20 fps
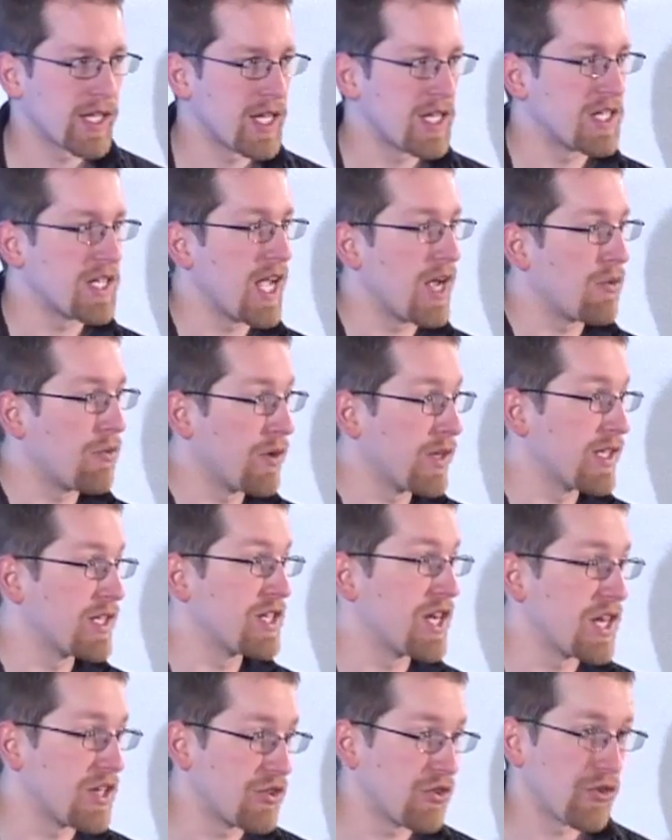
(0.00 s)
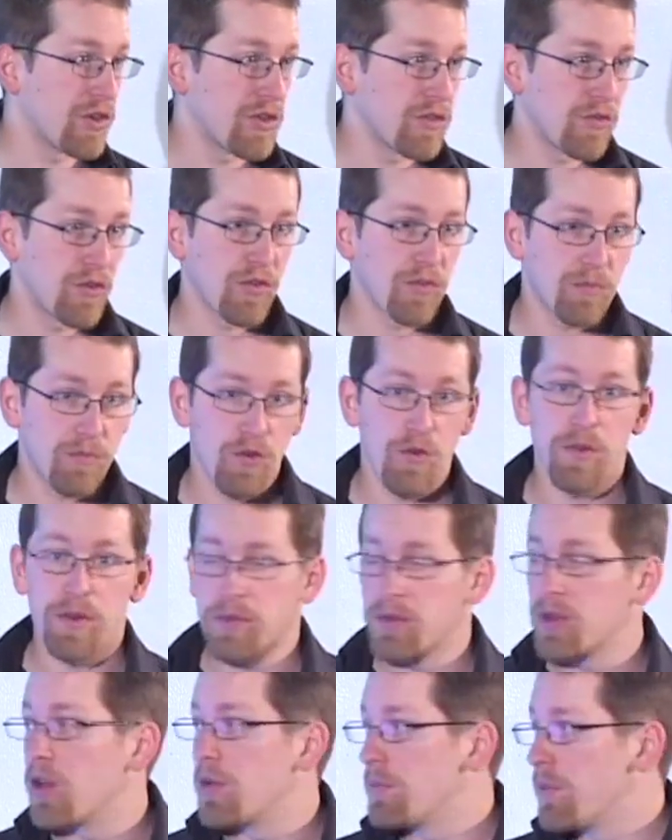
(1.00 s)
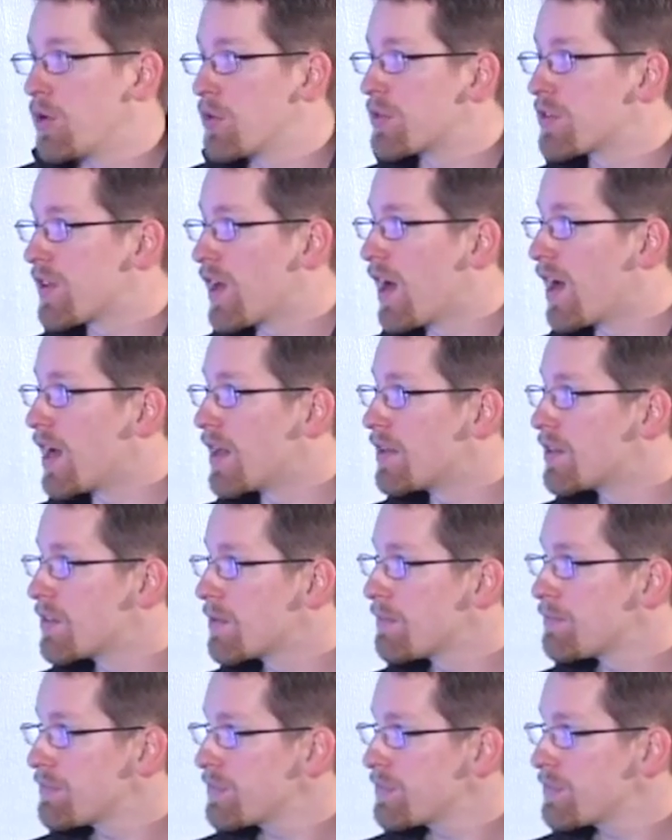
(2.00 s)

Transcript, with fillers: can get really dangerous for, for people on both sides.